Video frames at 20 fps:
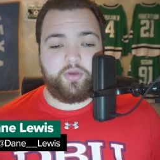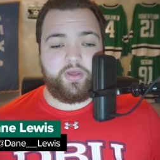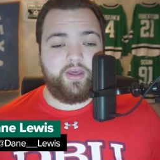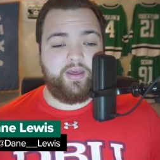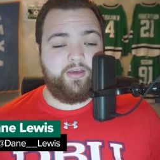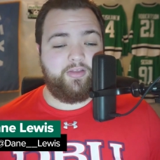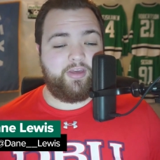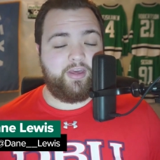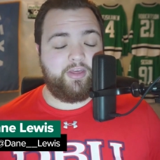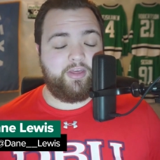He
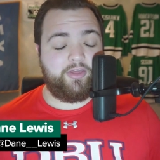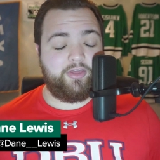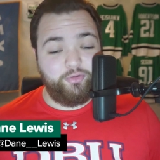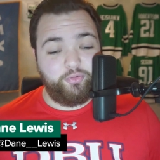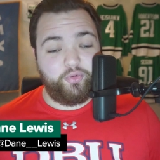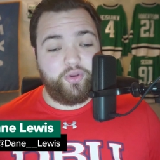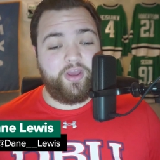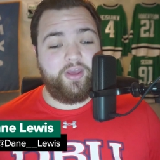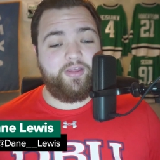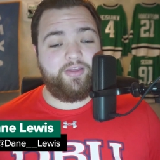is a
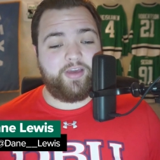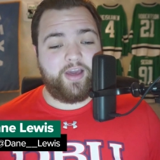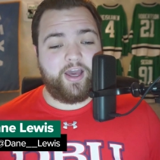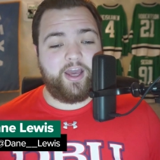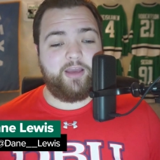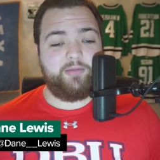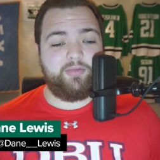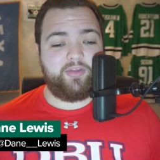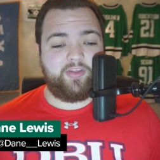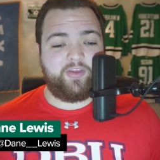three
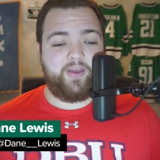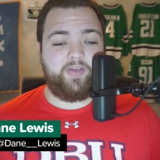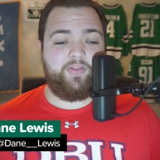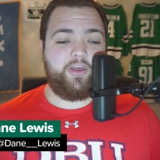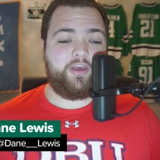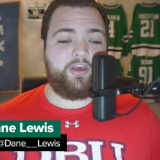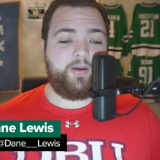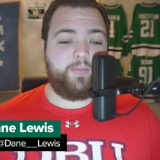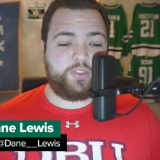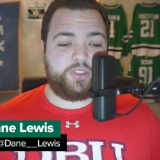time Stanley
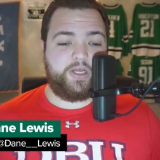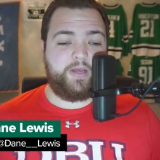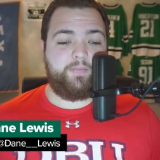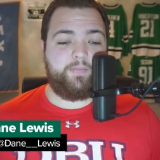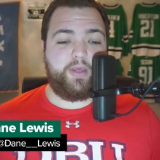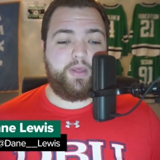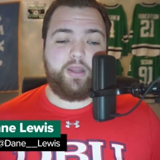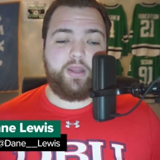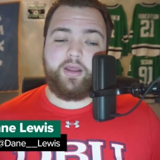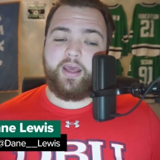Cup
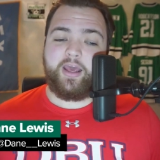champion,